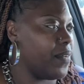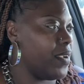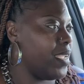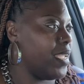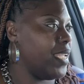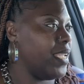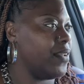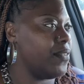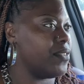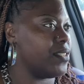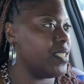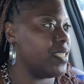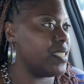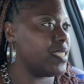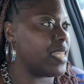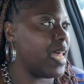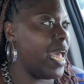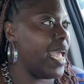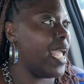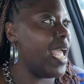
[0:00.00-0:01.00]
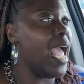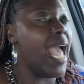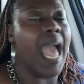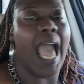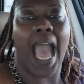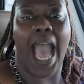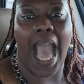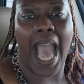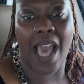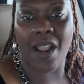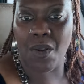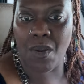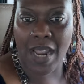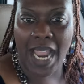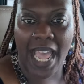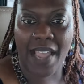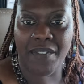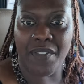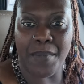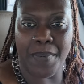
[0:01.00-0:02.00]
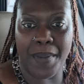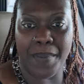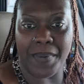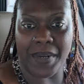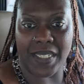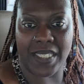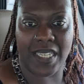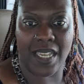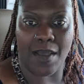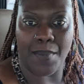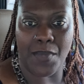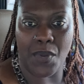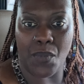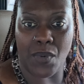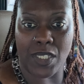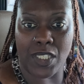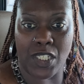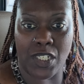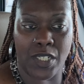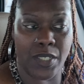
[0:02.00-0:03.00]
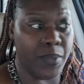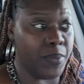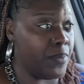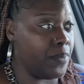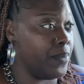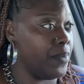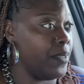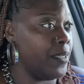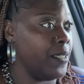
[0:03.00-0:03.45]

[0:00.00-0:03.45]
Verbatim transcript: And he was just like, I don't like for people to tell me what to do.